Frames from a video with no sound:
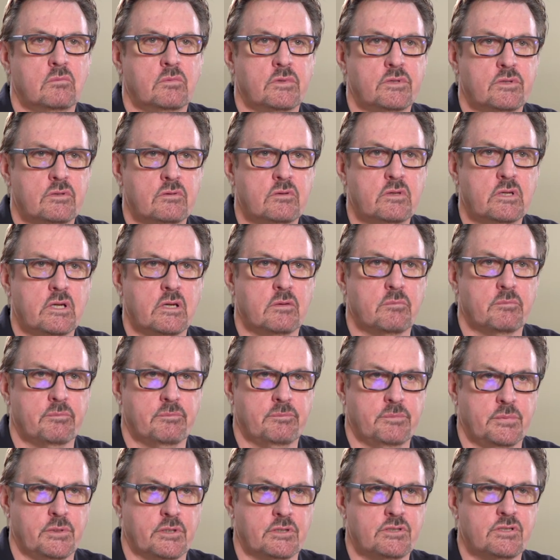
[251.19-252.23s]
We do
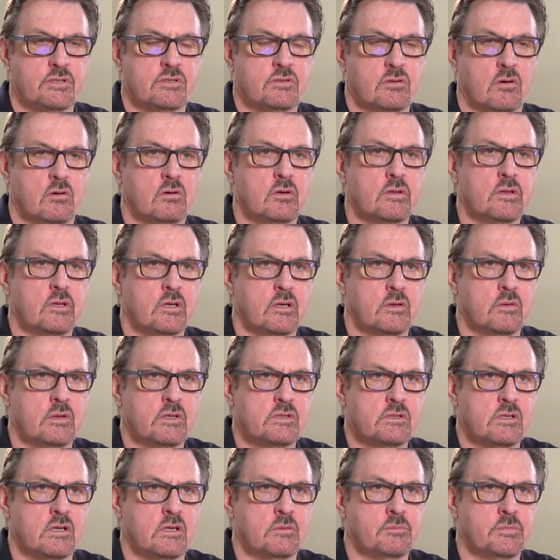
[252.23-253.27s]
purchase all the
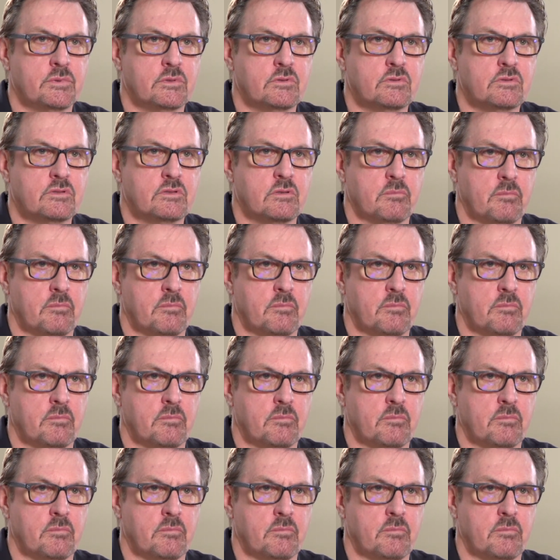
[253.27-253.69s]
OE samples